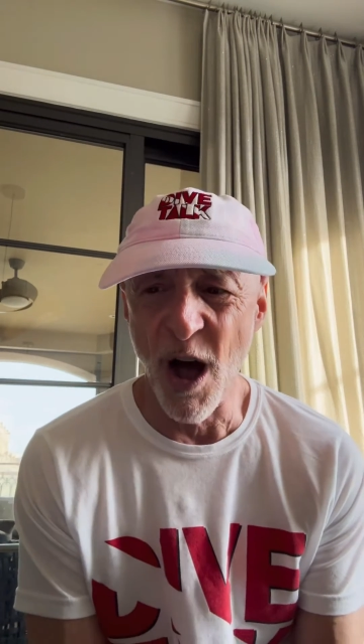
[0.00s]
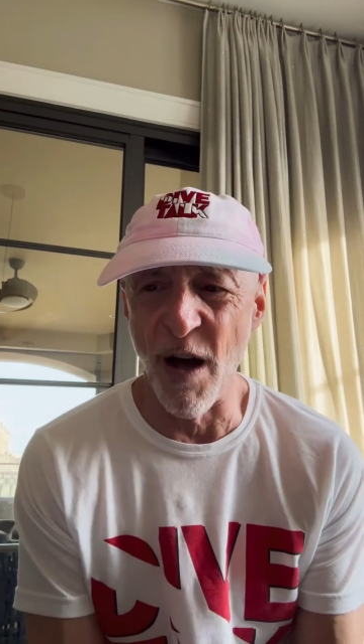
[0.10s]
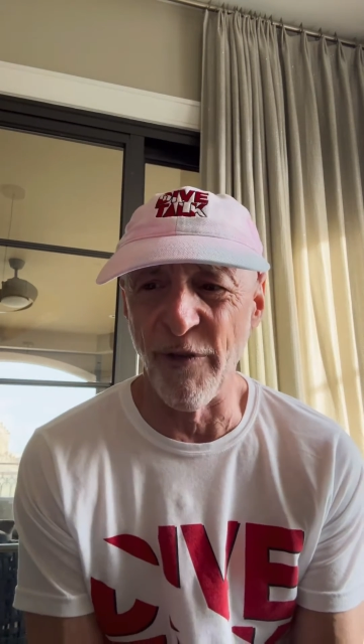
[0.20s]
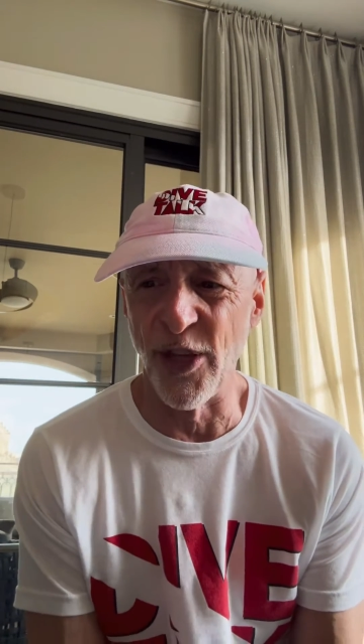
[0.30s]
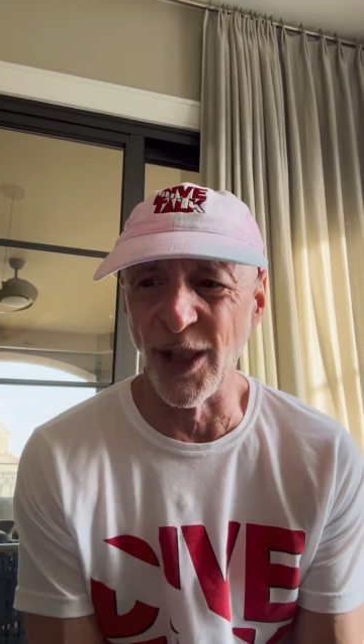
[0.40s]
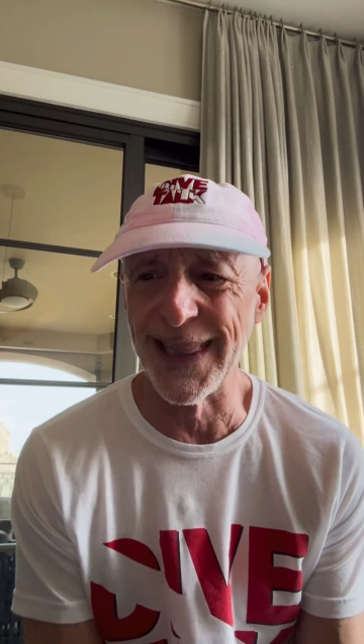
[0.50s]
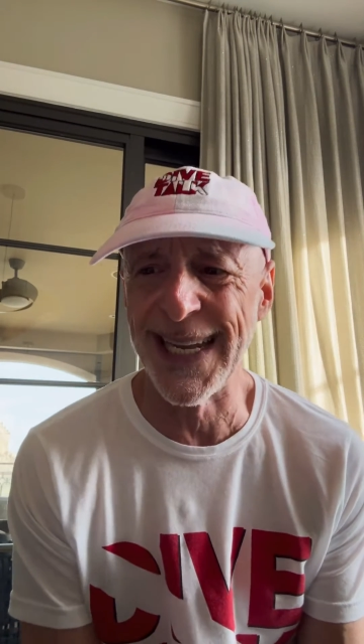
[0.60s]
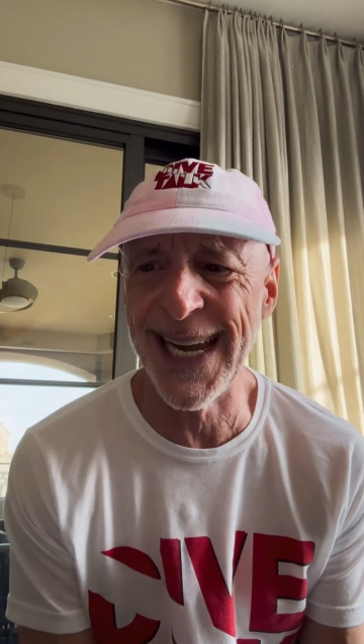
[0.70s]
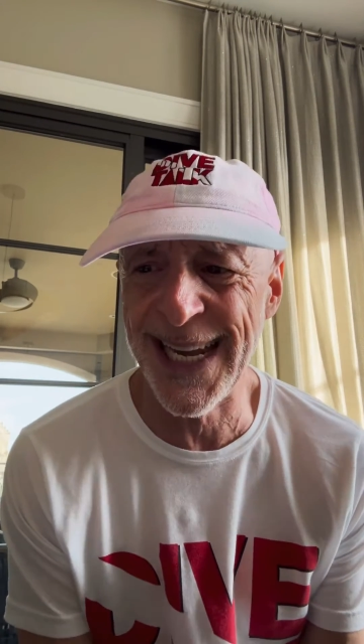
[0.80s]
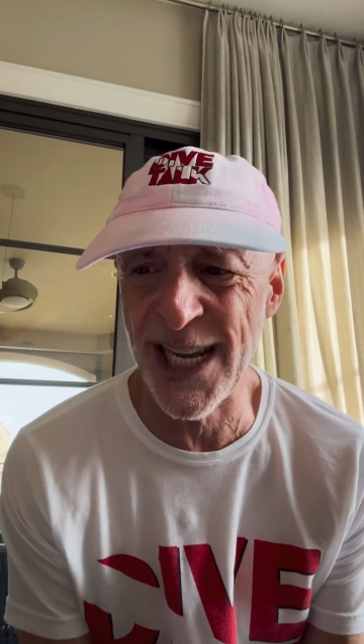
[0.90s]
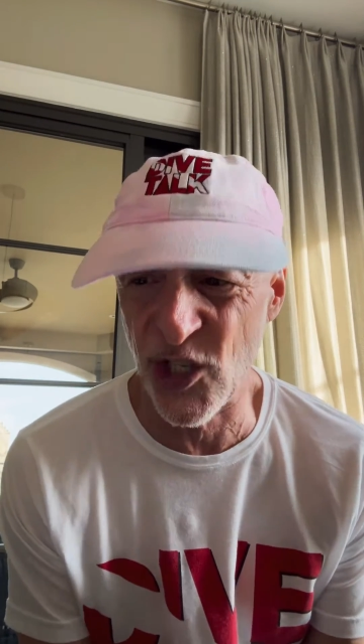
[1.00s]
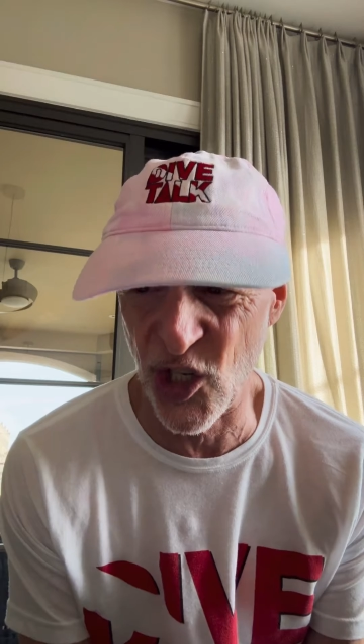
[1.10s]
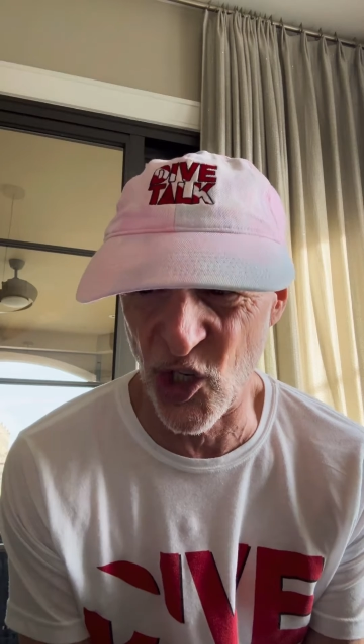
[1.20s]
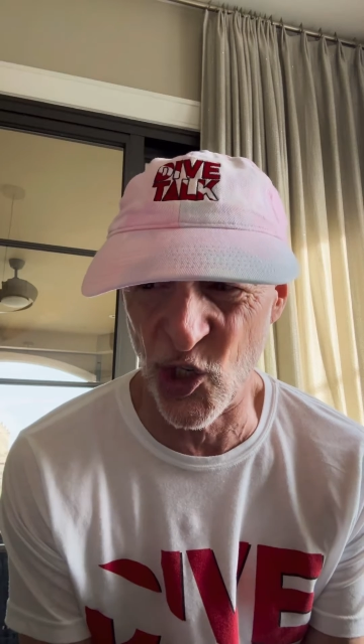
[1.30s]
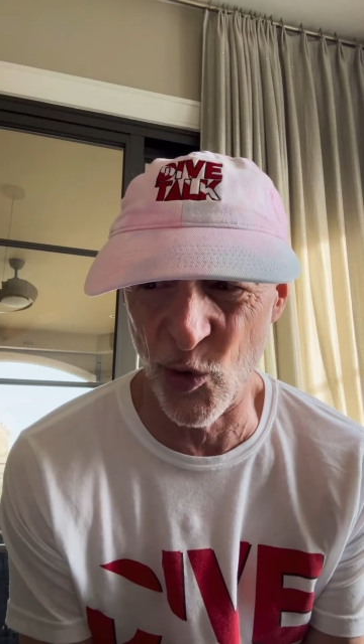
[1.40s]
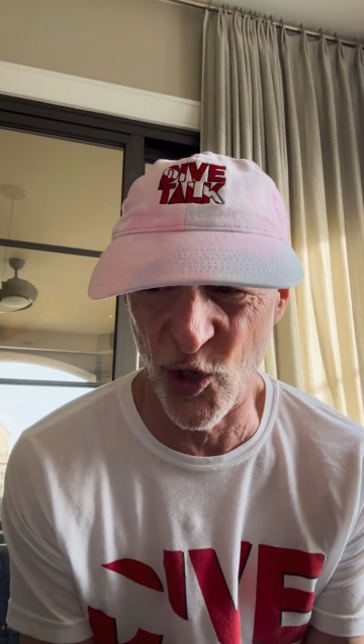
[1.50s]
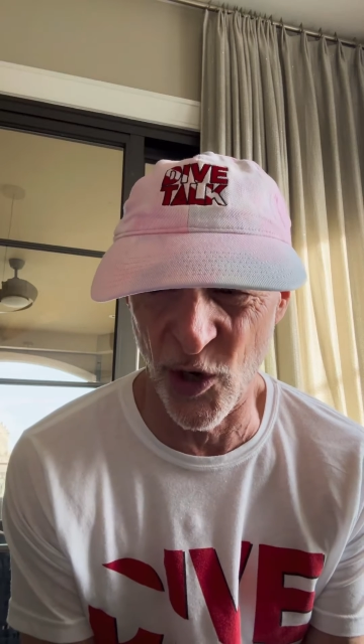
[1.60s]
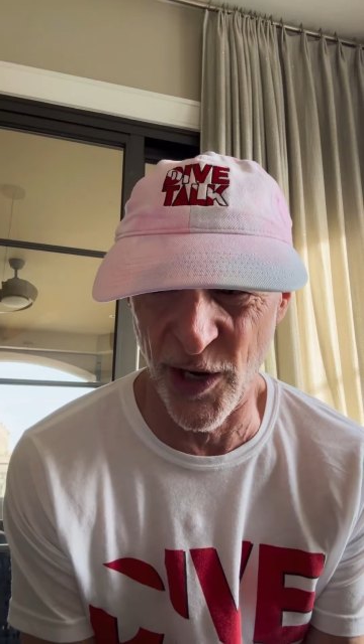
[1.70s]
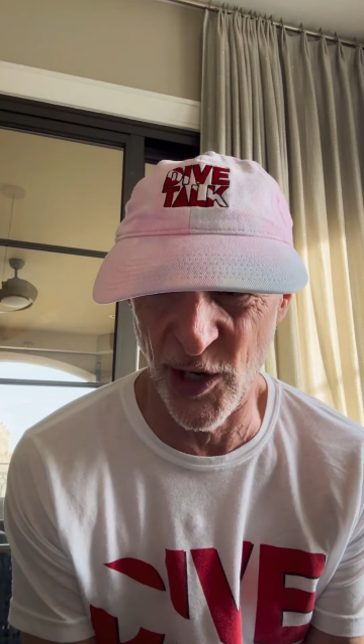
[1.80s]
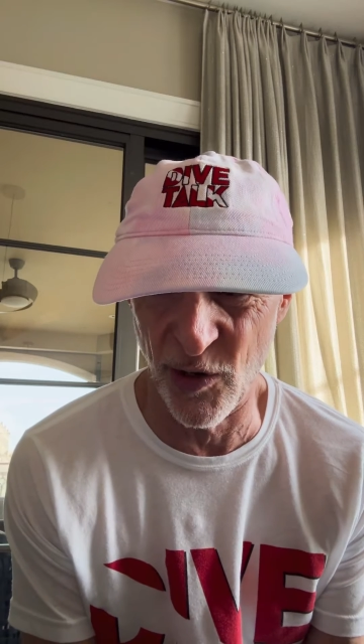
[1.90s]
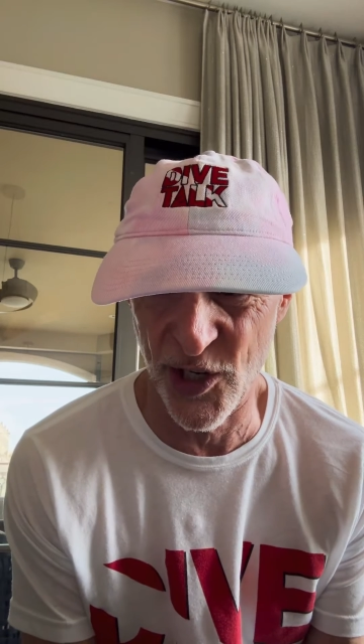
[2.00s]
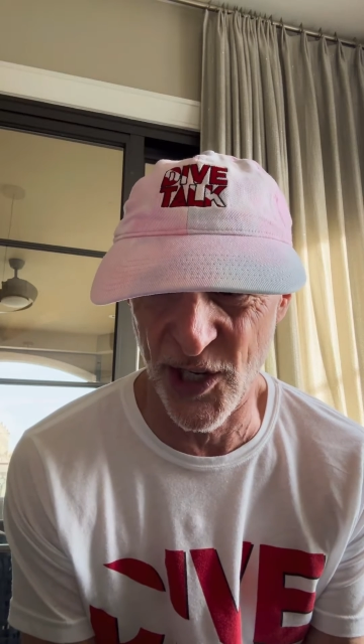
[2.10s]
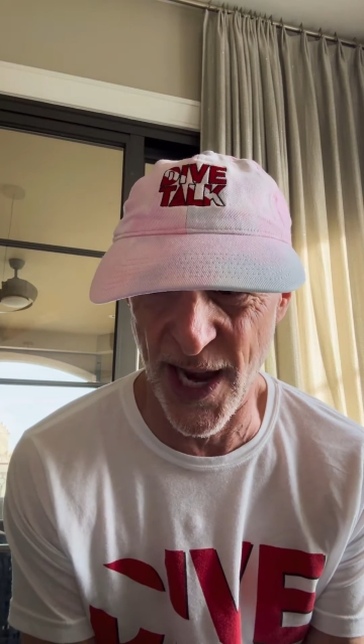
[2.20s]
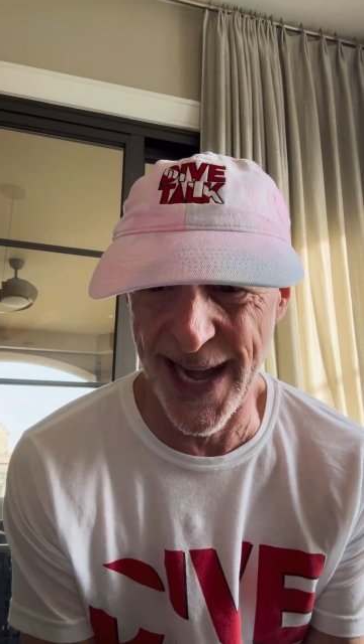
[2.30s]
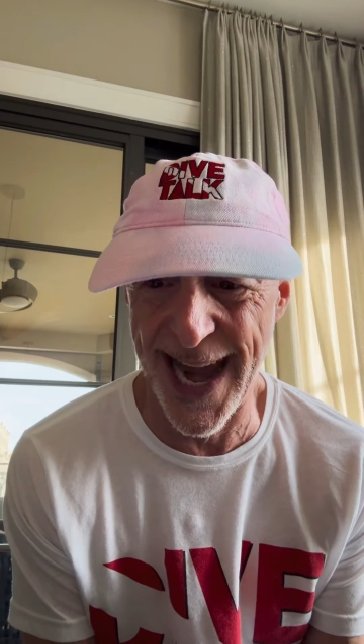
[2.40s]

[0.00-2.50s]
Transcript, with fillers: of the leading tissue during your ascent,